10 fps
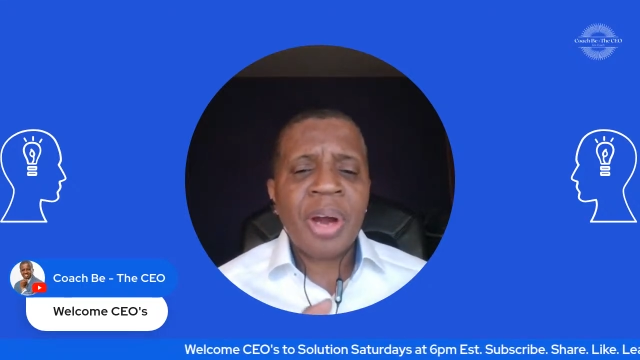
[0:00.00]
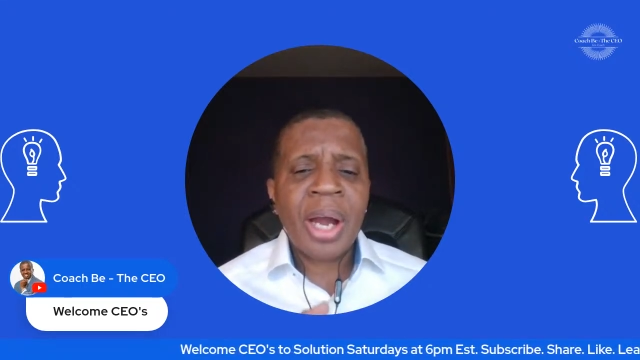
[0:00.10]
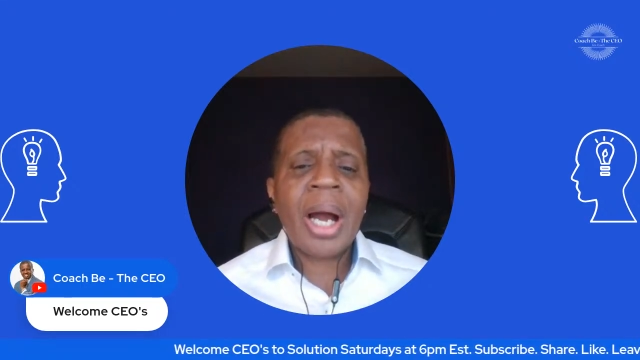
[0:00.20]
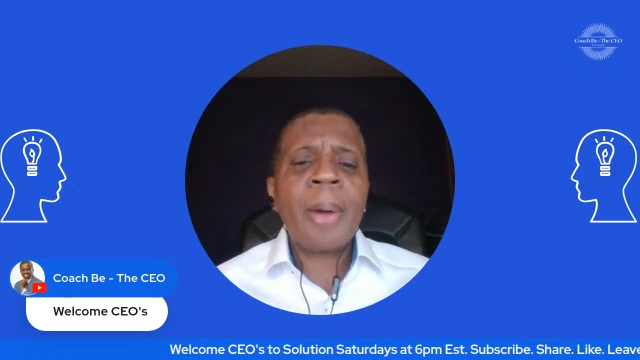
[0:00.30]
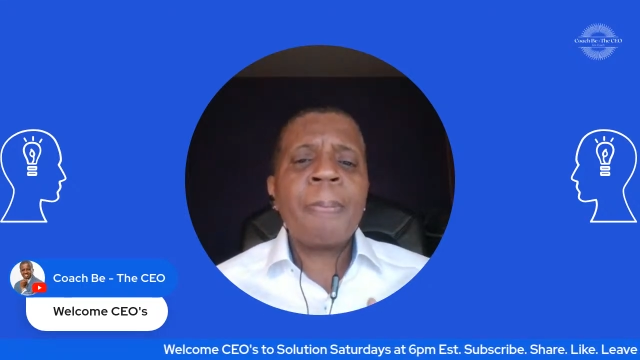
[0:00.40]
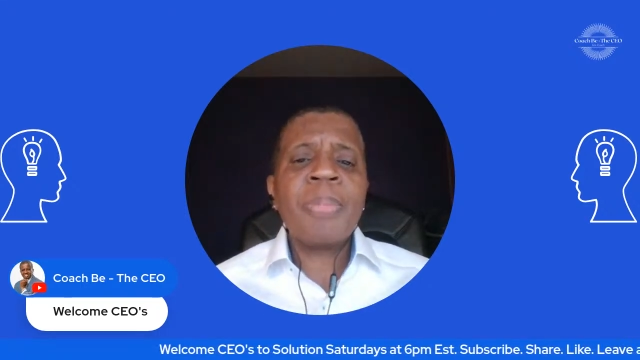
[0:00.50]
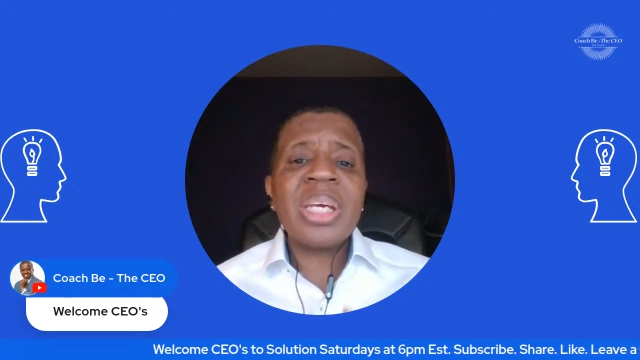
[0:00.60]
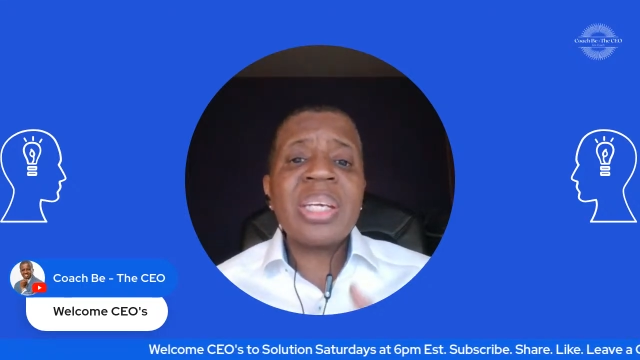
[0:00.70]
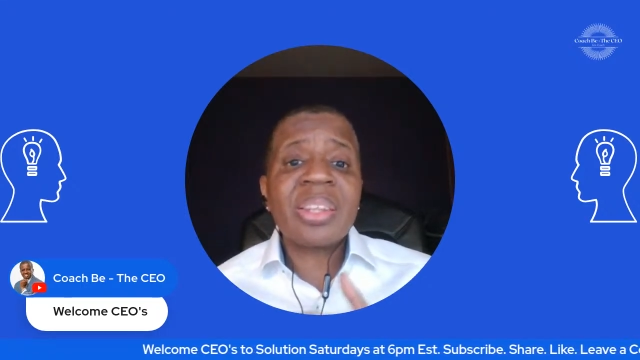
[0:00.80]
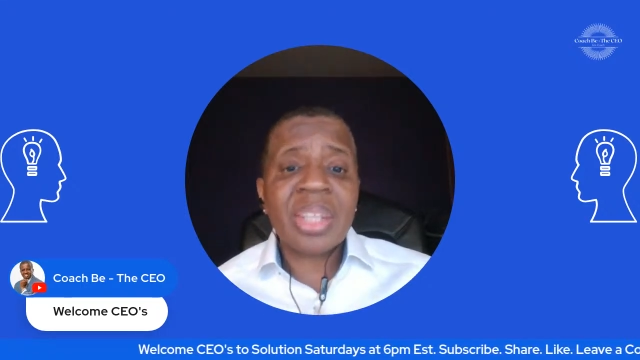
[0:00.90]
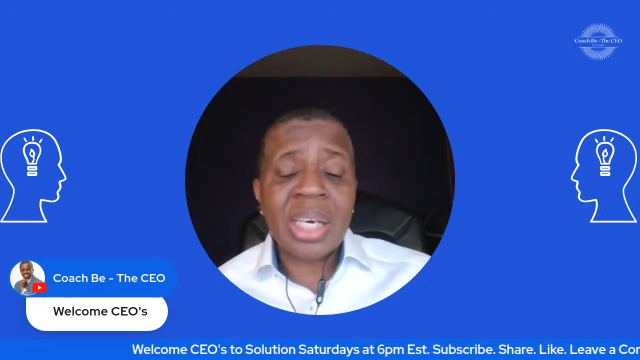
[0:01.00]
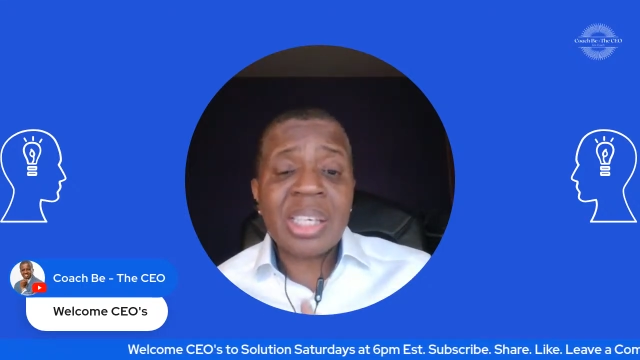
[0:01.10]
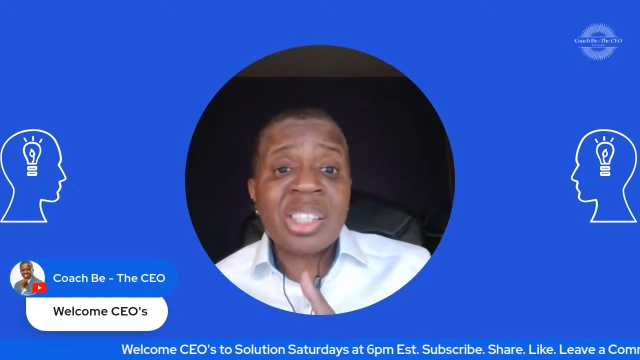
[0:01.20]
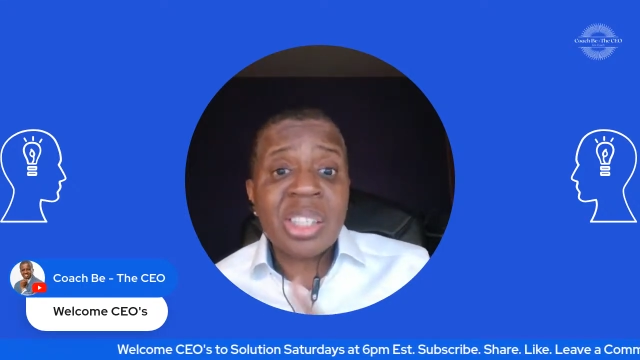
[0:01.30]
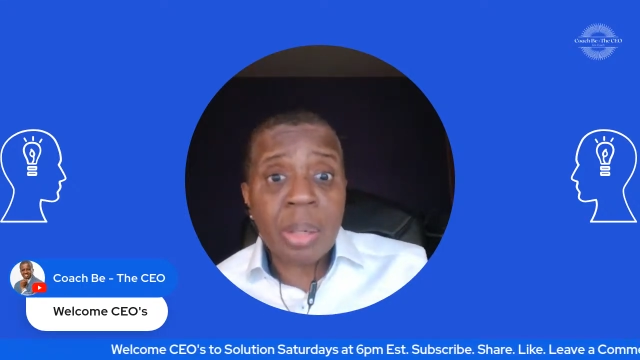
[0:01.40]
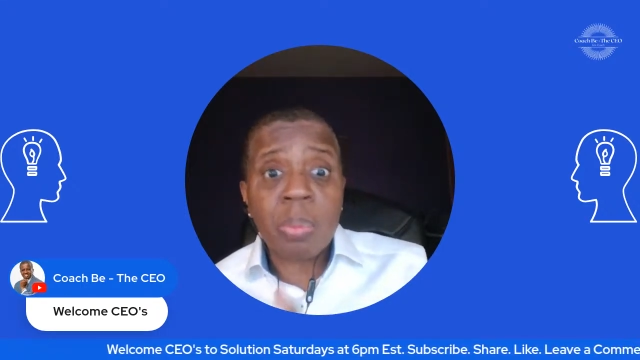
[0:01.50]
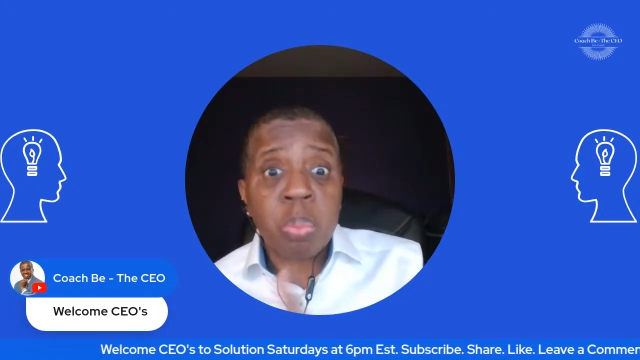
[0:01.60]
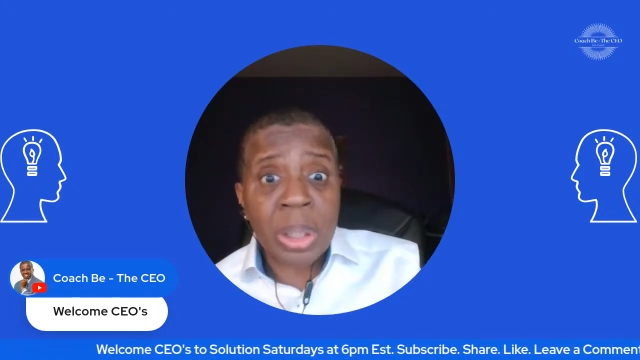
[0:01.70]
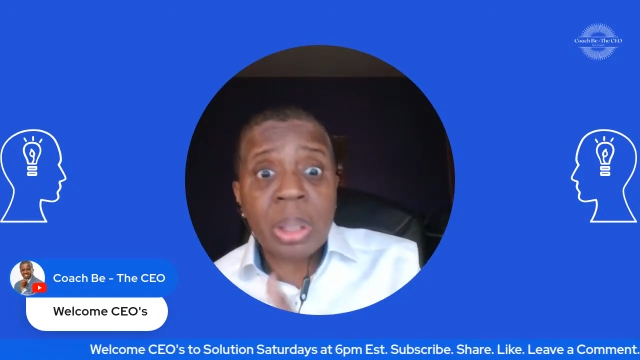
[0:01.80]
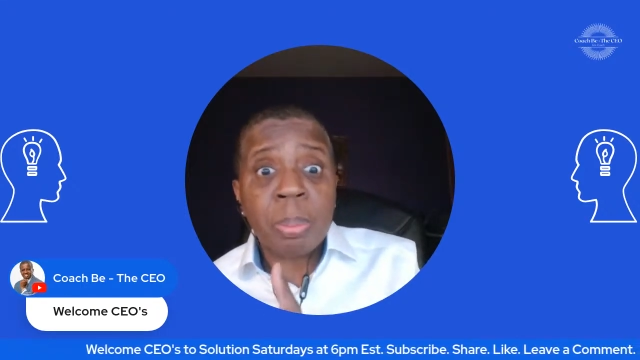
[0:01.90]
how many things did
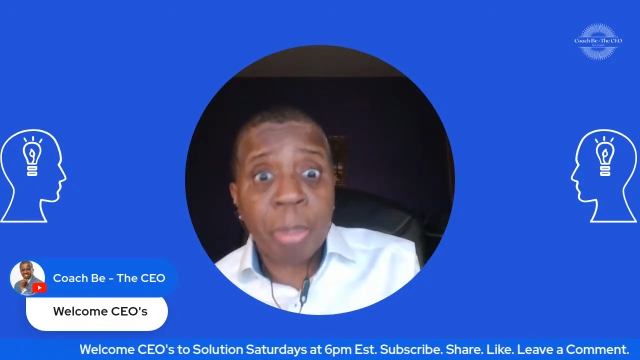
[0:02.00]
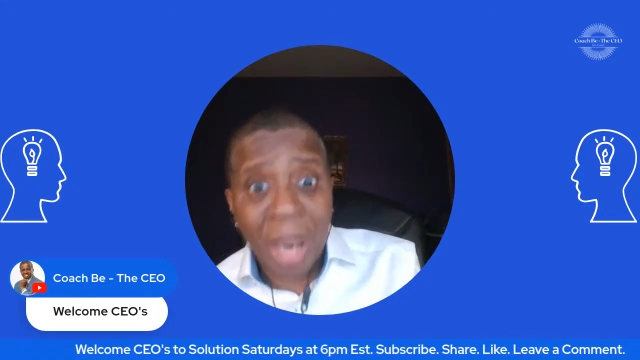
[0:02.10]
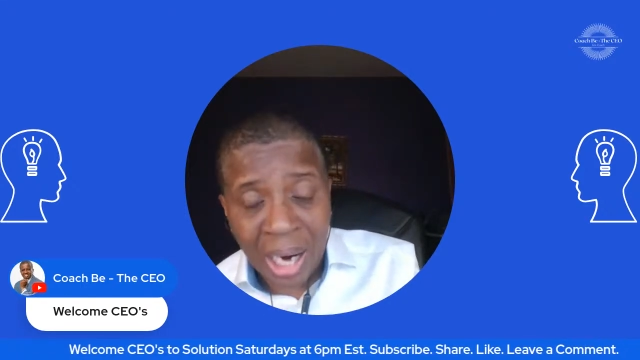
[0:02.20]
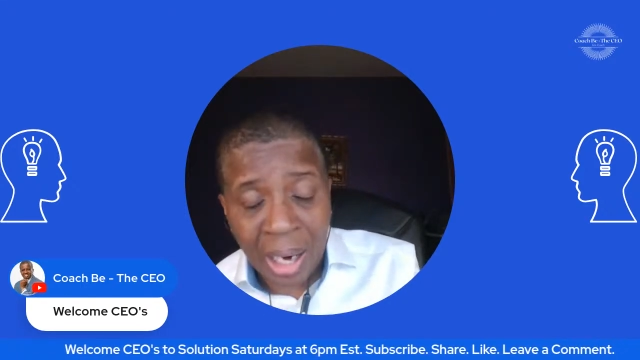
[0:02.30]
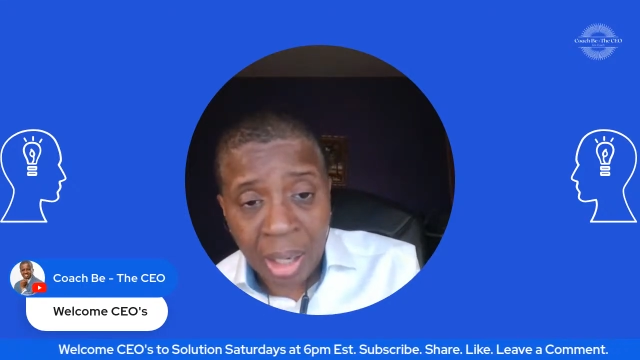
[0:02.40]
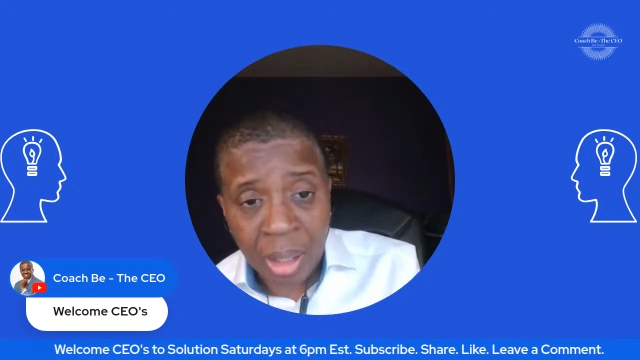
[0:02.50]
we buy.